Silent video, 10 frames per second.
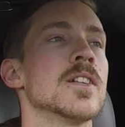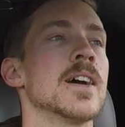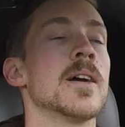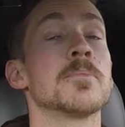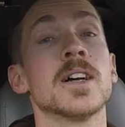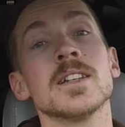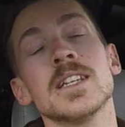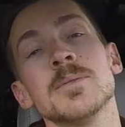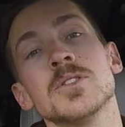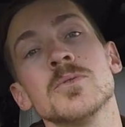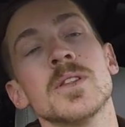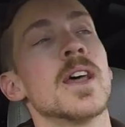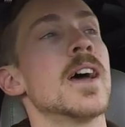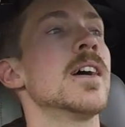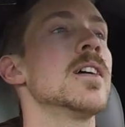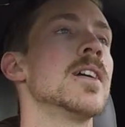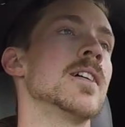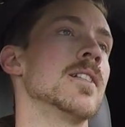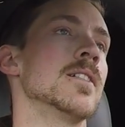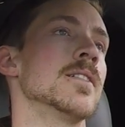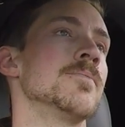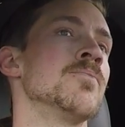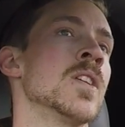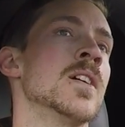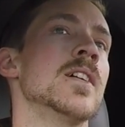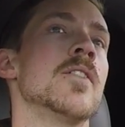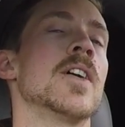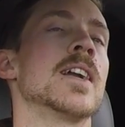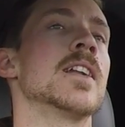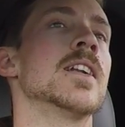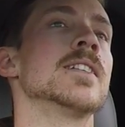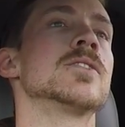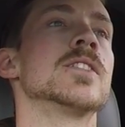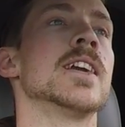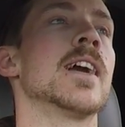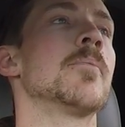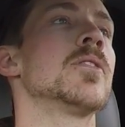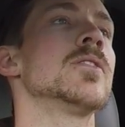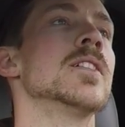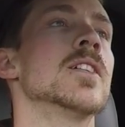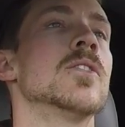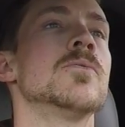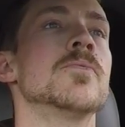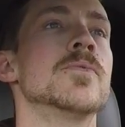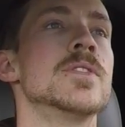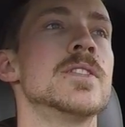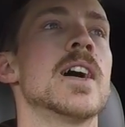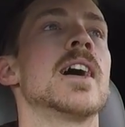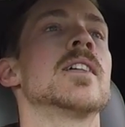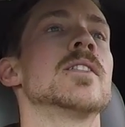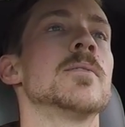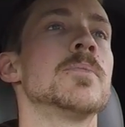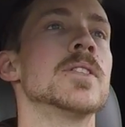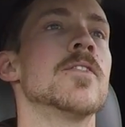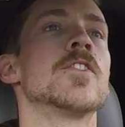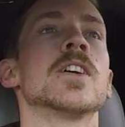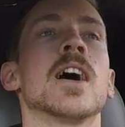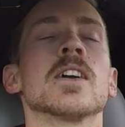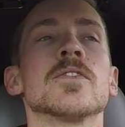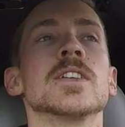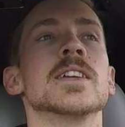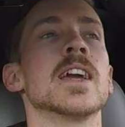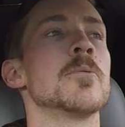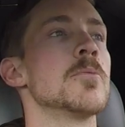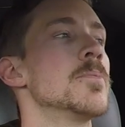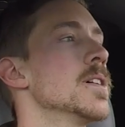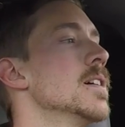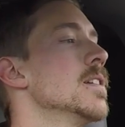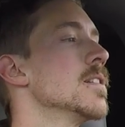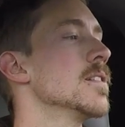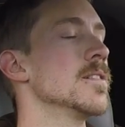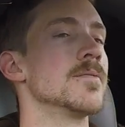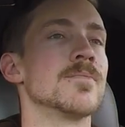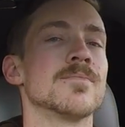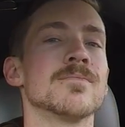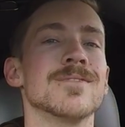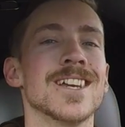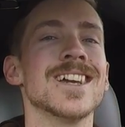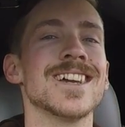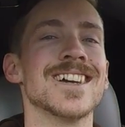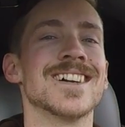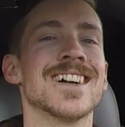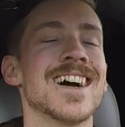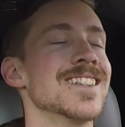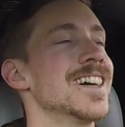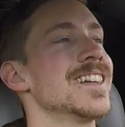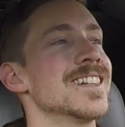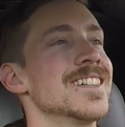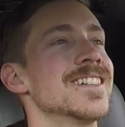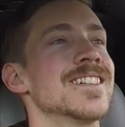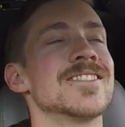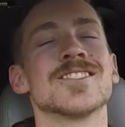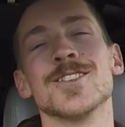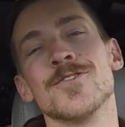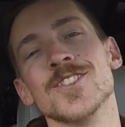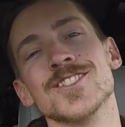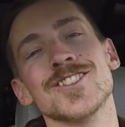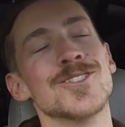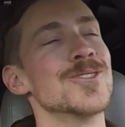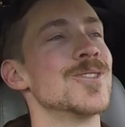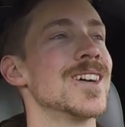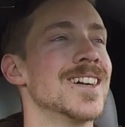And I plan to keep doing that. And if I get a nicer camera, you know, dial up the photography game a bit. And yeah, I like it, you know, it's good for the soul.